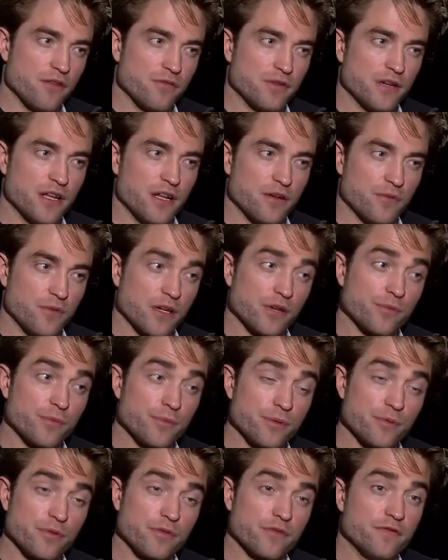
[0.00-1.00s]
I really like working
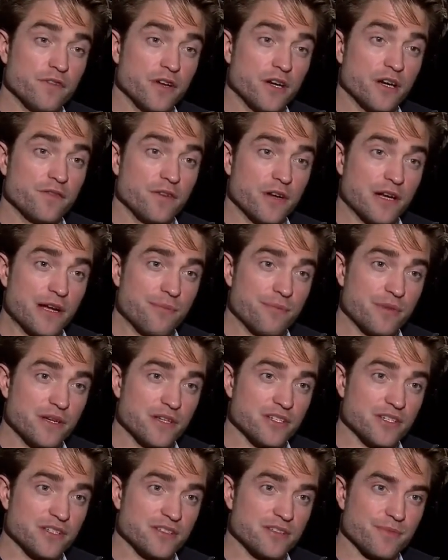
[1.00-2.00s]
with people who are very, very
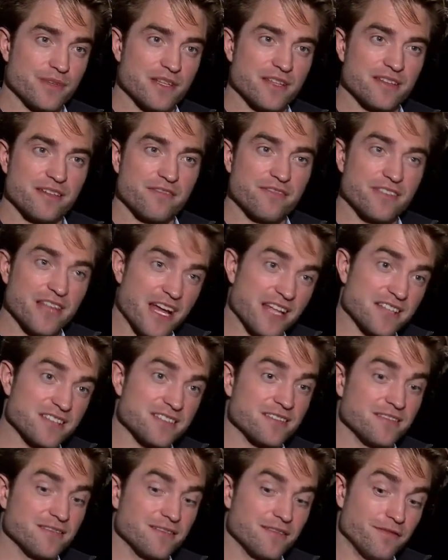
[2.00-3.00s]
ambitious. I mean, if
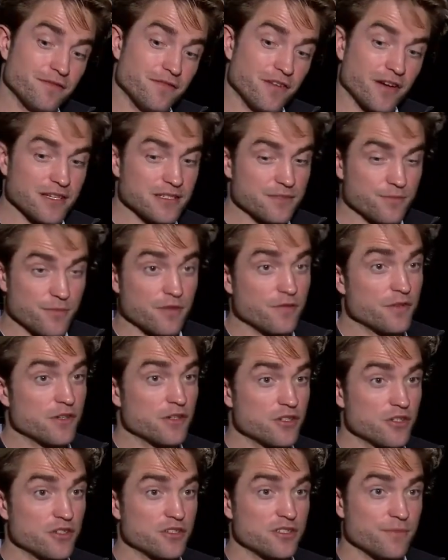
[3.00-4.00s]
that's the first movie
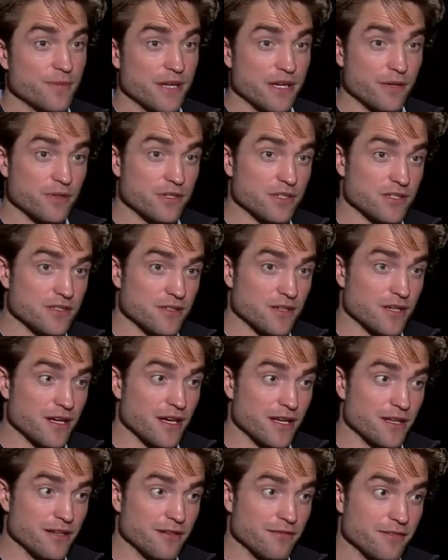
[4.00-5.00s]
you choose to make, which is a
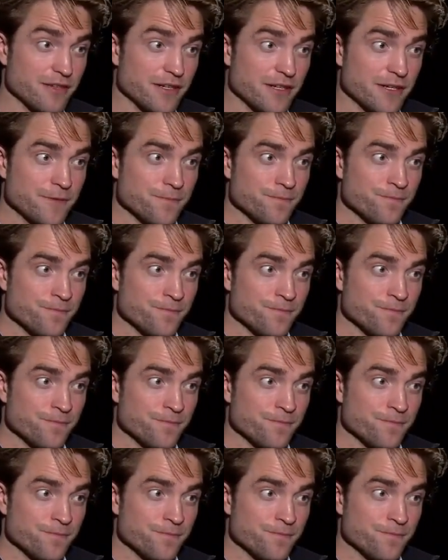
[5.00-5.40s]
kind of...